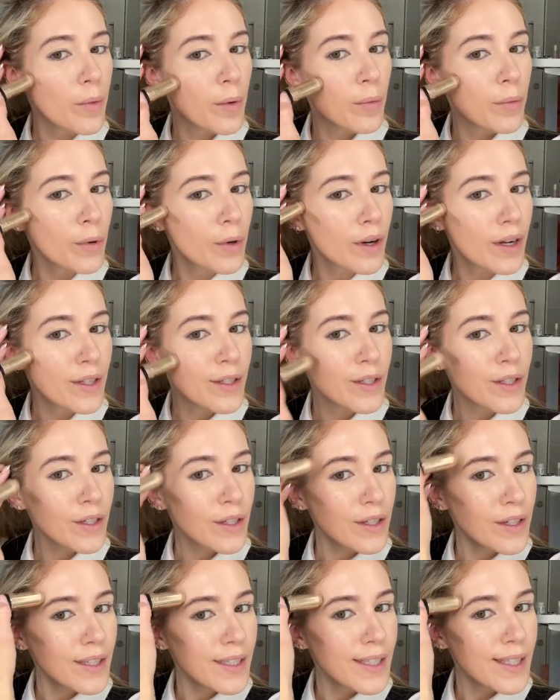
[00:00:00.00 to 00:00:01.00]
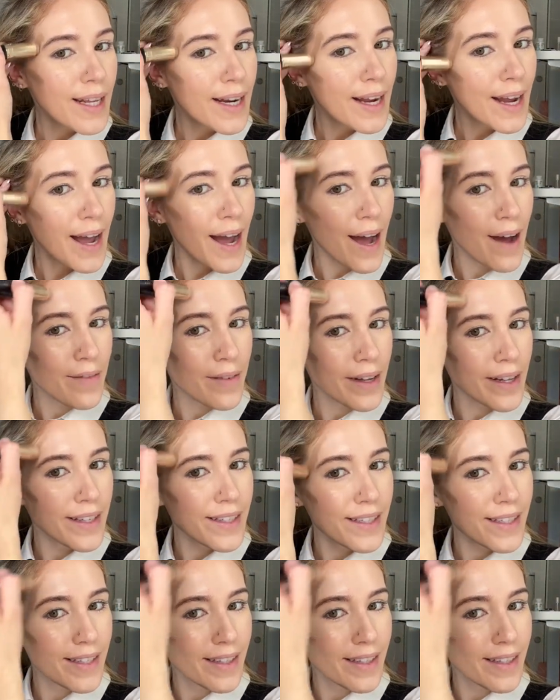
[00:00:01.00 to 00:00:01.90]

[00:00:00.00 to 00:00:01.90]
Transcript: bronzers that I haven't